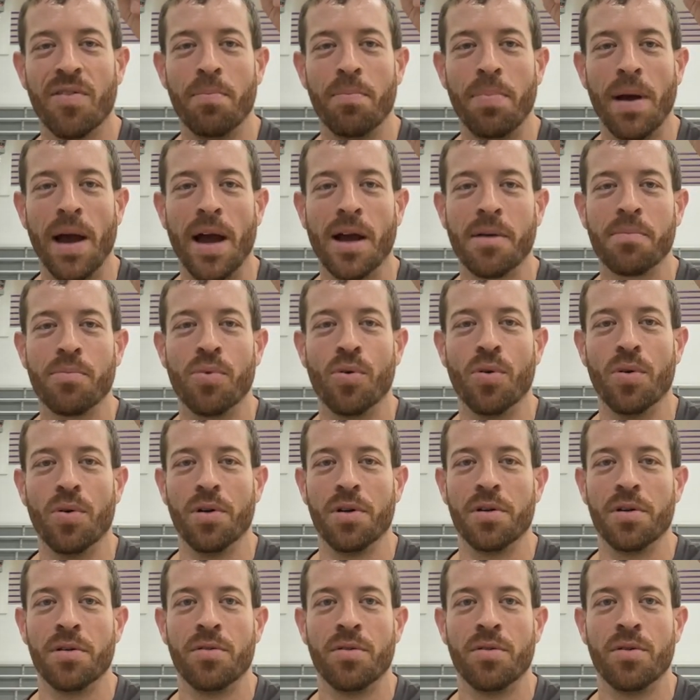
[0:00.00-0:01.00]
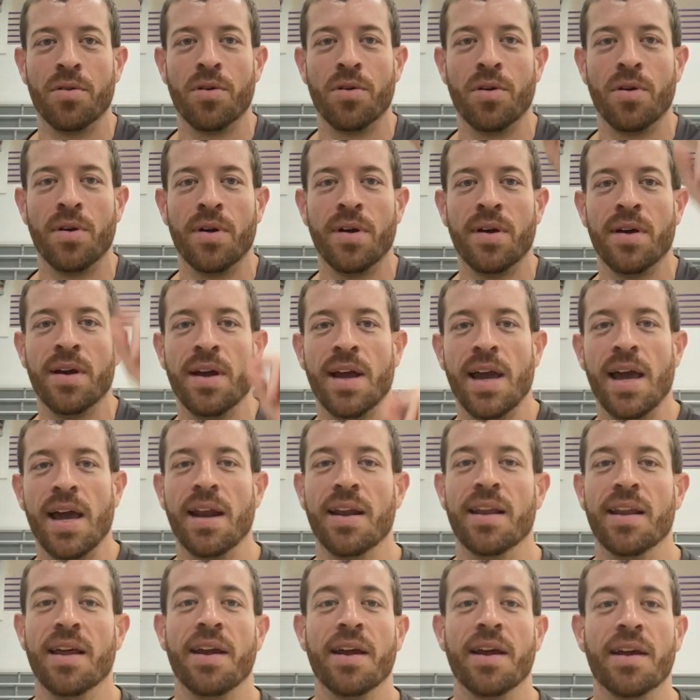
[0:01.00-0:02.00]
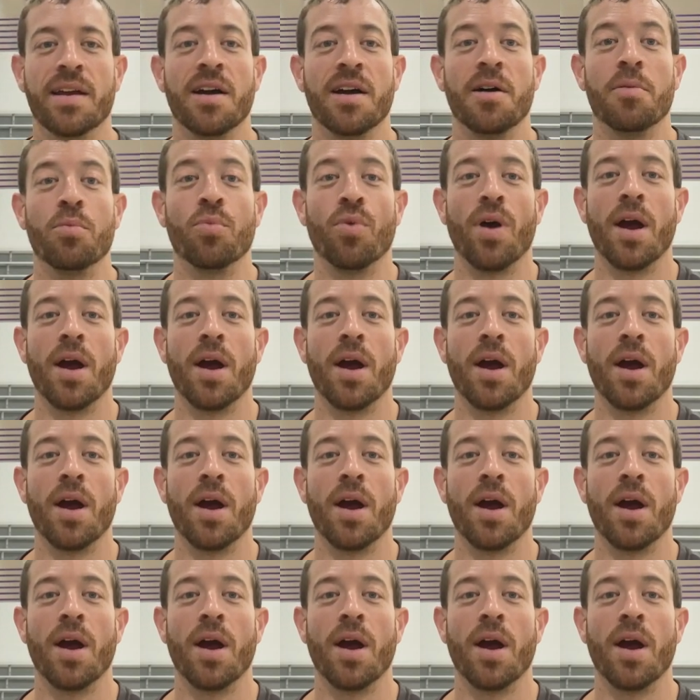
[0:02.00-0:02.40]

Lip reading: the backboard and let it come